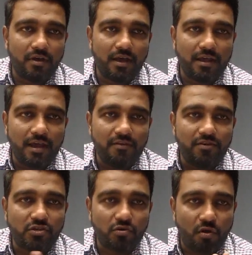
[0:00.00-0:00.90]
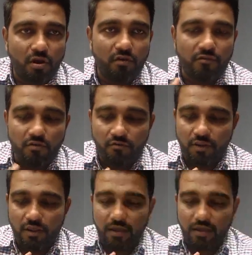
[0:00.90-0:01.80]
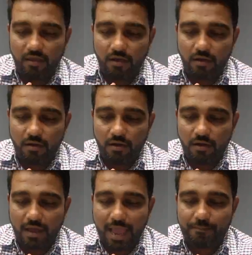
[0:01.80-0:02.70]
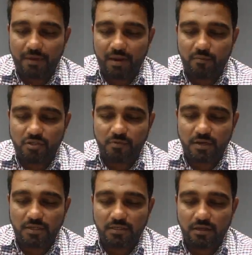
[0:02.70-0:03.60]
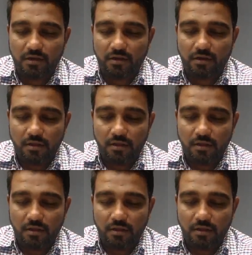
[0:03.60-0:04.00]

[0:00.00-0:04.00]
I, I wish you all of you a very uh, happy and prosperous uh,